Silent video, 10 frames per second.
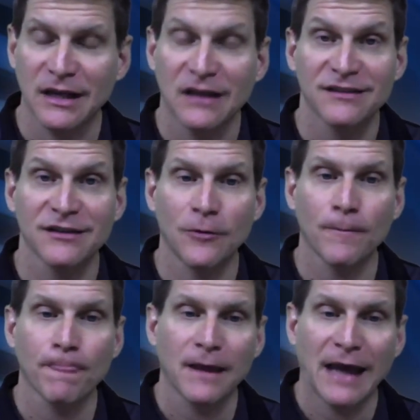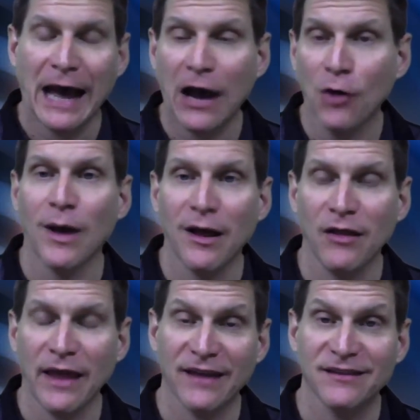So how well
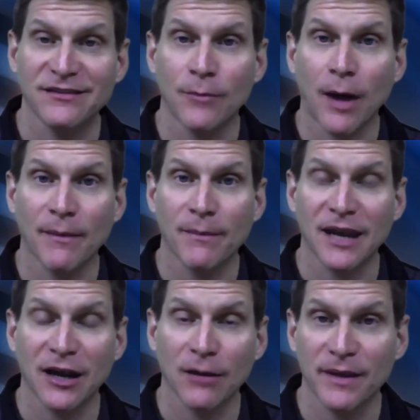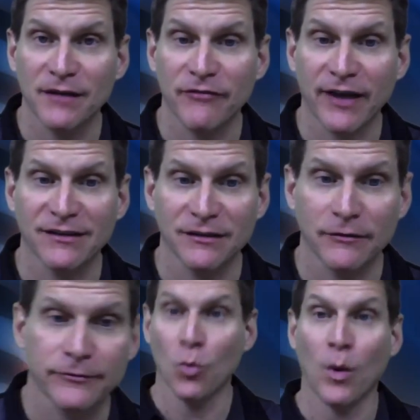has Obamacare been effective?